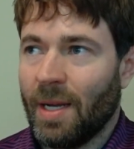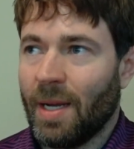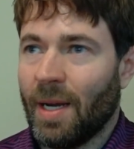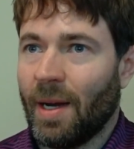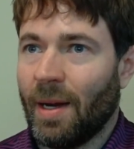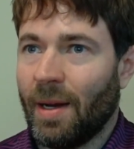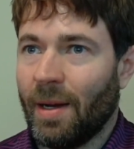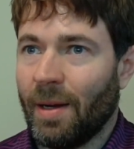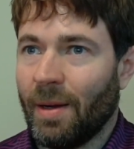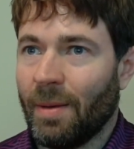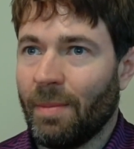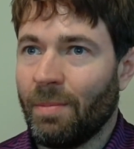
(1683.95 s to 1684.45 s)

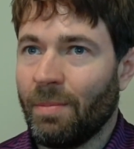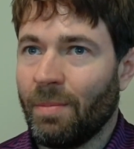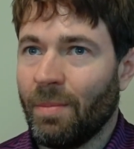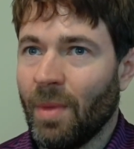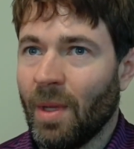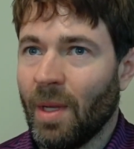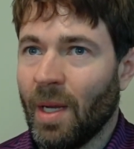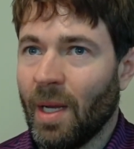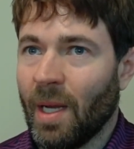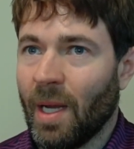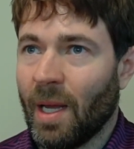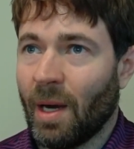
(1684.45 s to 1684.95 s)
Um,
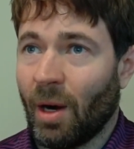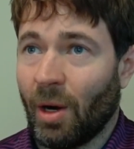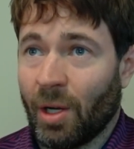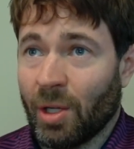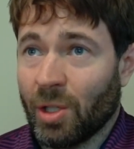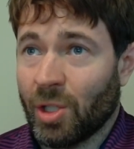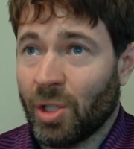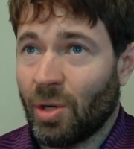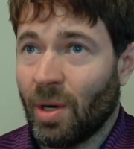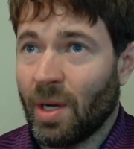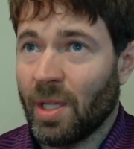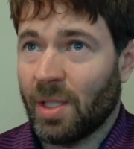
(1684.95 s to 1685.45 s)
and our
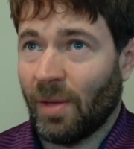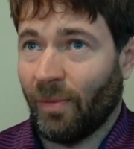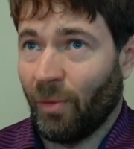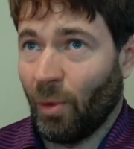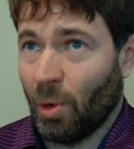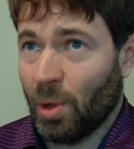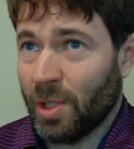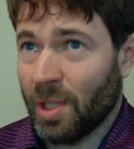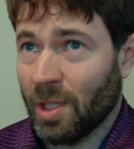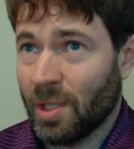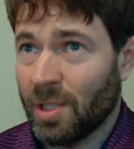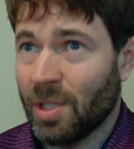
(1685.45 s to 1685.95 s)
constraints
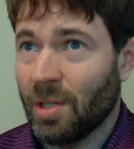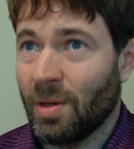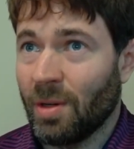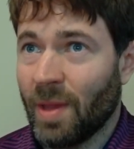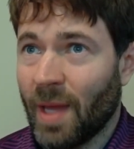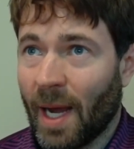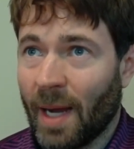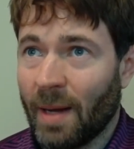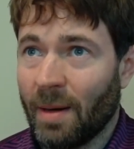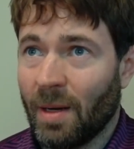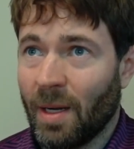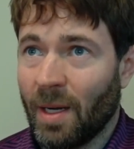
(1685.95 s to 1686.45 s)
forced us to do
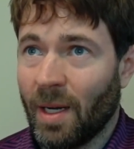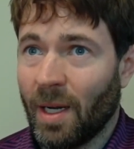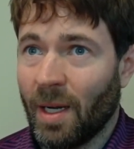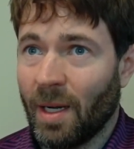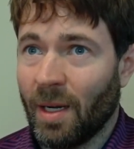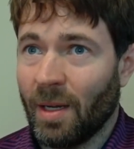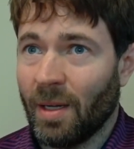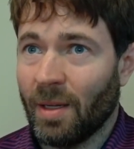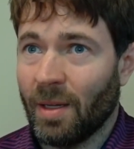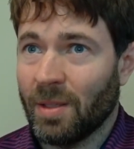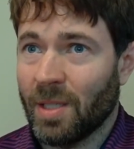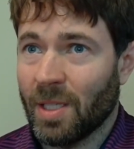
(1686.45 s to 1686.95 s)
that
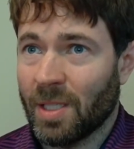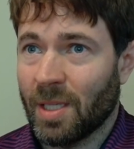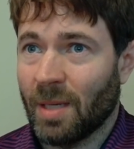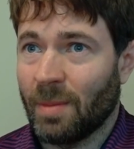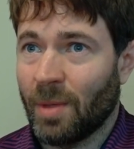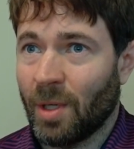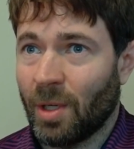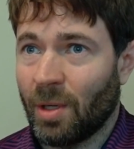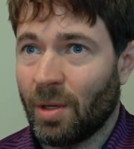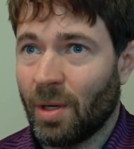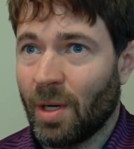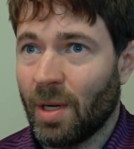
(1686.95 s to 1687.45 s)
uh, to
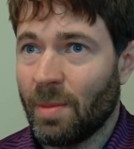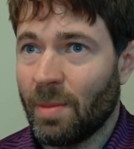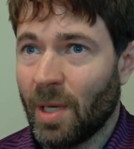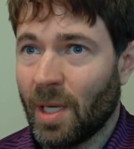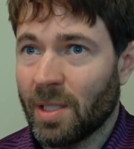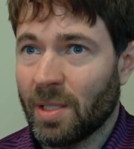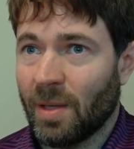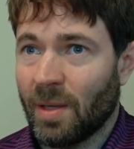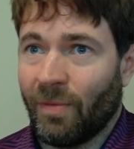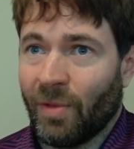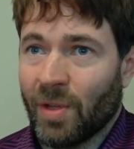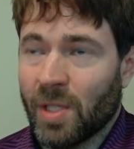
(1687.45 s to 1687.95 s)
some degree
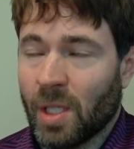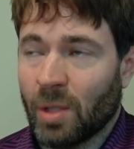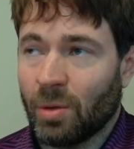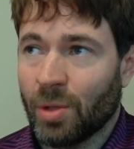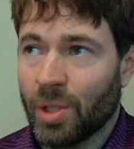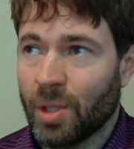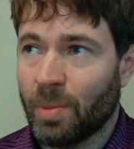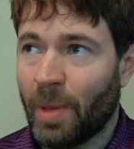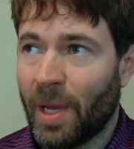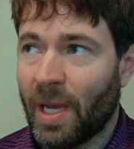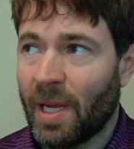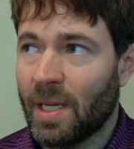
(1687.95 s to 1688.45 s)
because of
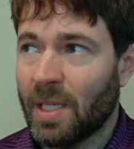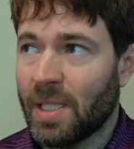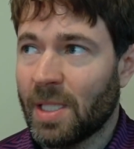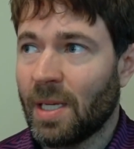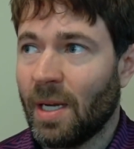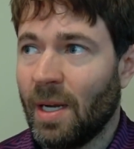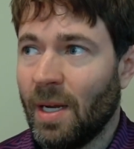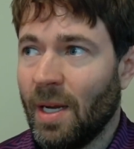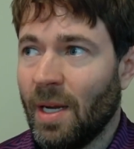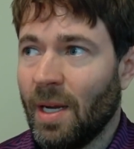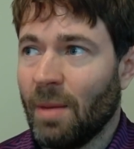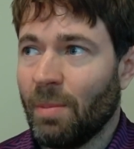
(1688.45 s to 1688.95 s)
physical space.